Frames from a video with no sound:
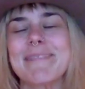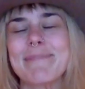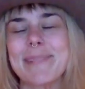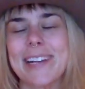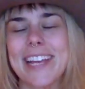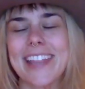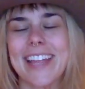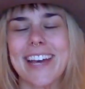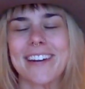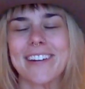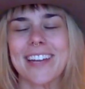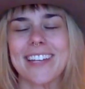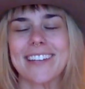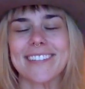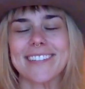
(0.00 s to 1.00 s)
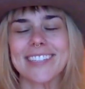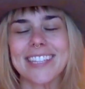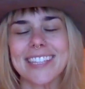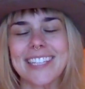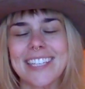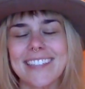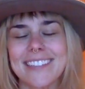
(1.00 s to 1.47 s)
Breathe out and
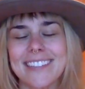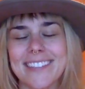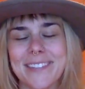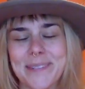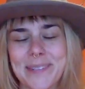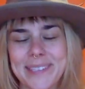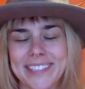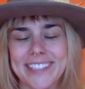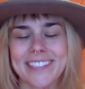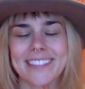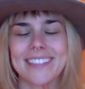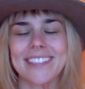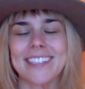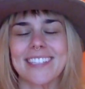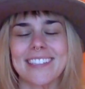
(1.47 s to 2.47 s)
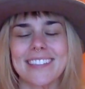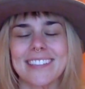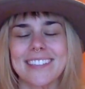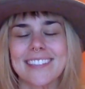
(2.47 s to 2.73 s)
release your resistance.